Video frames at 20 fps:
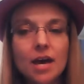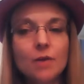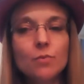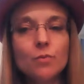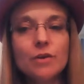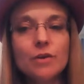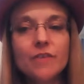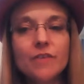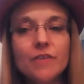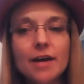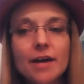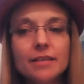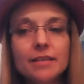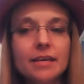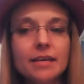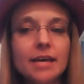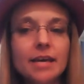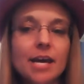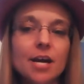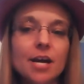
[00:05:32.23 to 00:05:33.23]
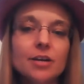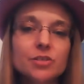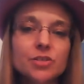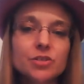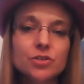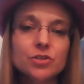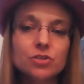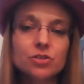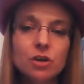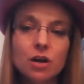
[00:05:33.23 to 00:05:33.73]
we've got the
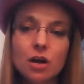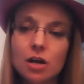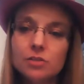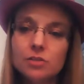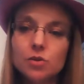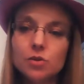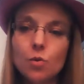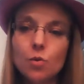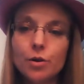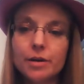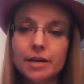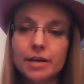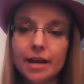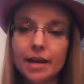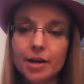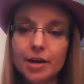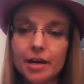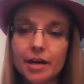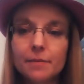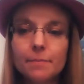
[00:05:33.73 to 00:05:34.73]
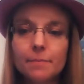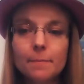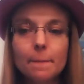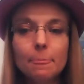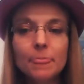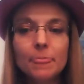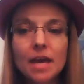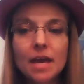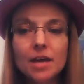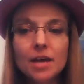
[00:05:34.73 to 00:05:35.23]
characters called Ordinary.
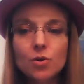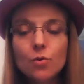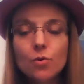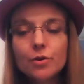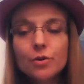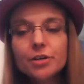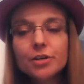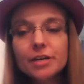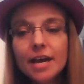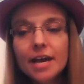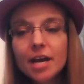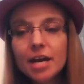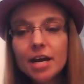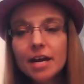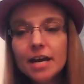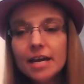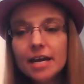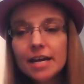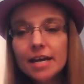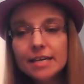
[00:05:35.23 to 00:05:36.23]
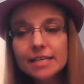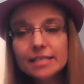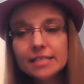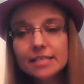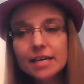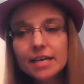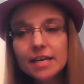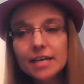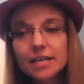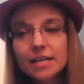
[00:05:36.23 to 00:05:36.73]
And Ordinary is
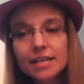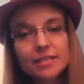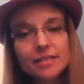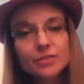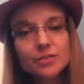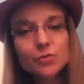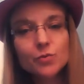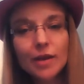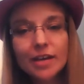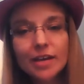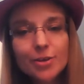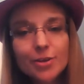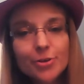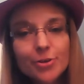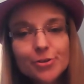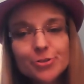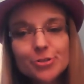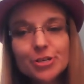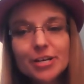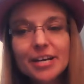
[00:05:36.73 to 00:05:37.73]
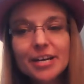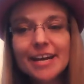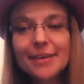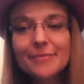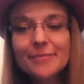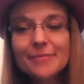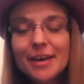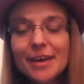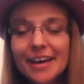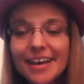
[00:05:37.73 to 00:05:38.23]
in his regular
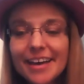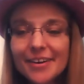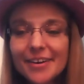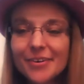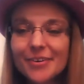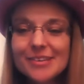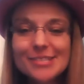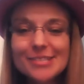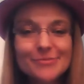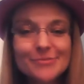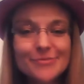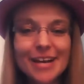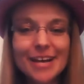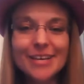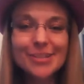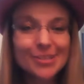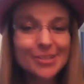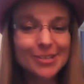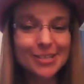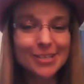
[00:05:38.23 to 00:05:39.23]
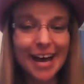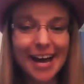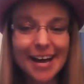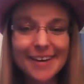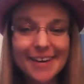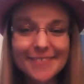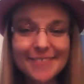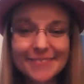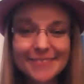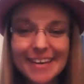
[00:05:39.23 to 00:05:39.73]
dream, his regular
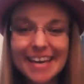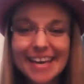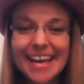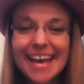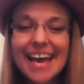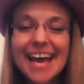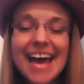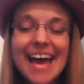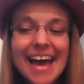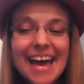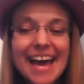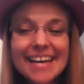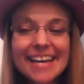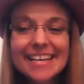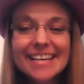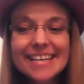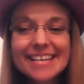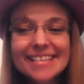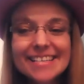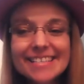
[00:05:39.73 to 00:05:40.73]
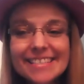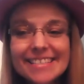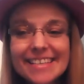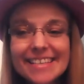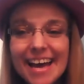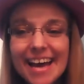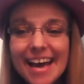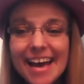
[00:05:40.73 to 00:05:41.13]
life, and he's